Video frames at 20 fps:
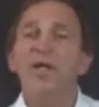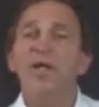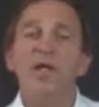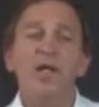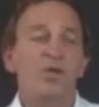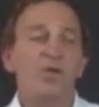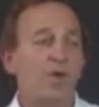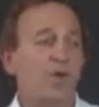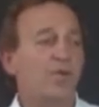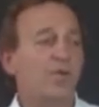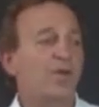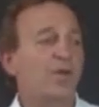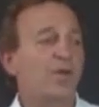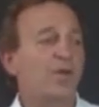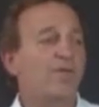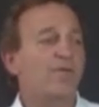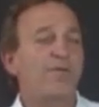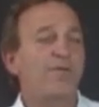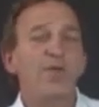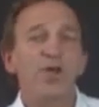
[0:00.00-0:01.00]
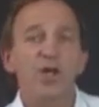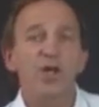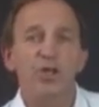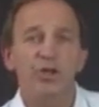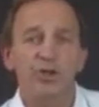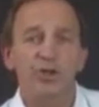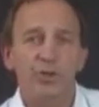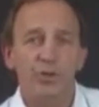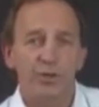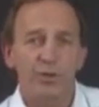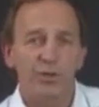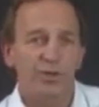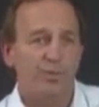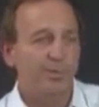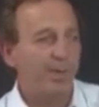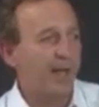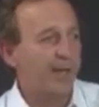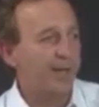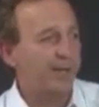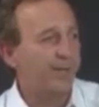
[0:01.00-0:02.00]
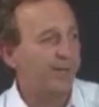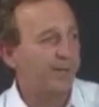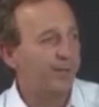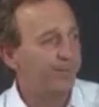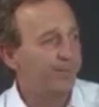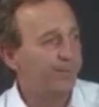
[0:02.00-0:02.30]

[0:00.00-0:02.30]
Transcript: It's often a virtual space.